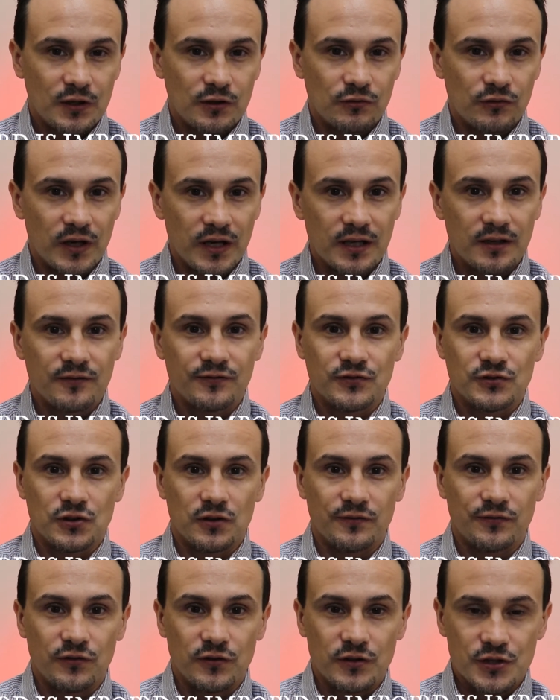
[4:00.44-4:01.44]
right?
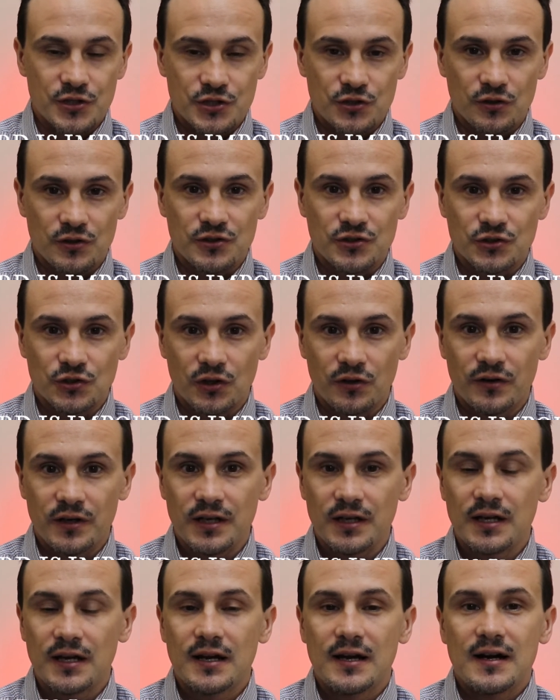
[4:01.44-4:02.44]
So for a short
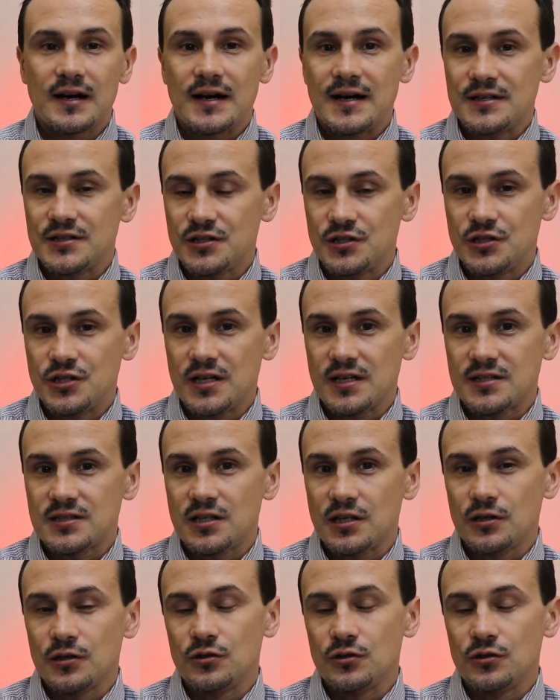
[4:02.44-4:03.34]
story, I suggest that